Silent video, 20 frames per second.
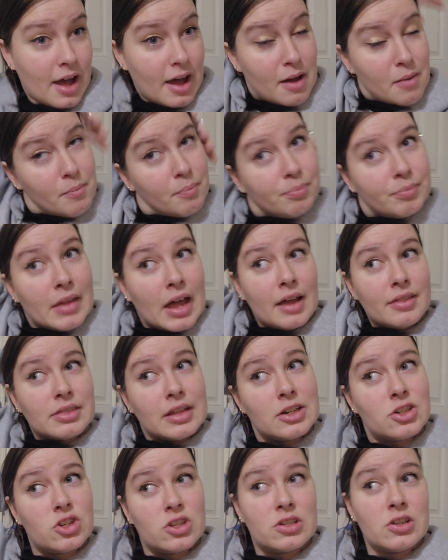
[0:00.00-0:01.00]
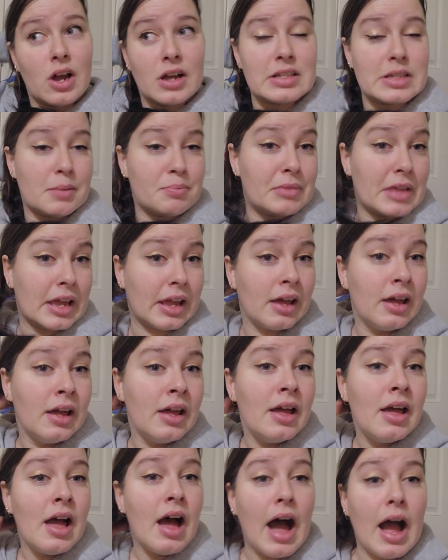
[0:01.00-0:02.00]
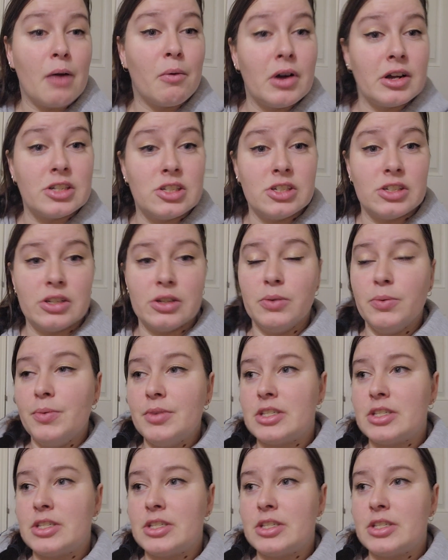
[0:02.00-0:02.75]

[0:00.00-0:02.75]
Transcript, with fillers: Um, that's just not something I want to do.